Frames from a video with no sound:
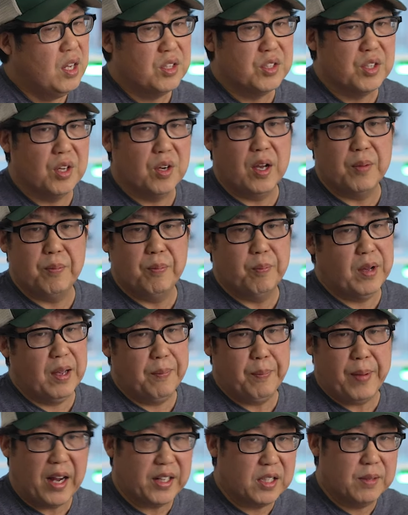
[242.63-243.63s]
So
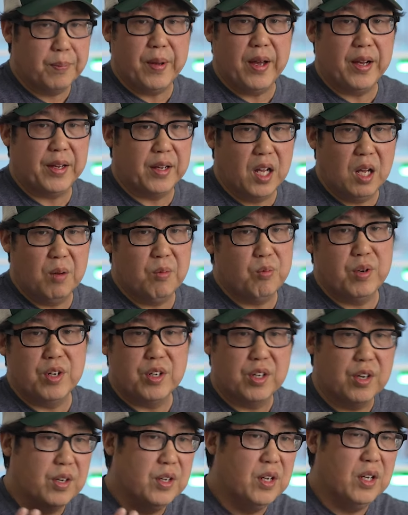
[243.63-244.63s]
I packed it back up,
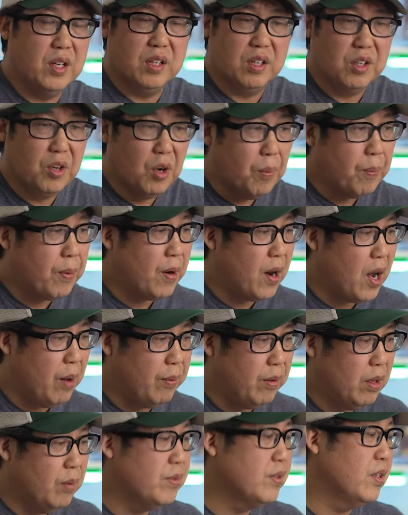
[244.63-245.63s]
returned it, no
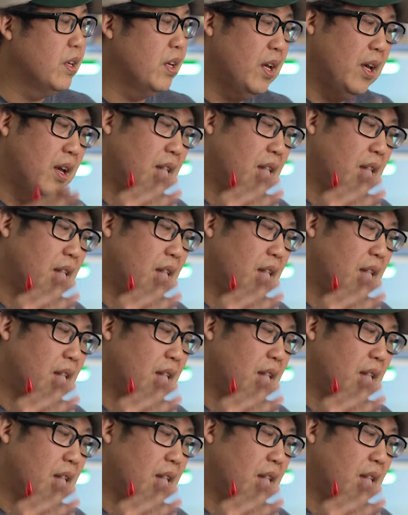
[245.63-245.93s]
problems.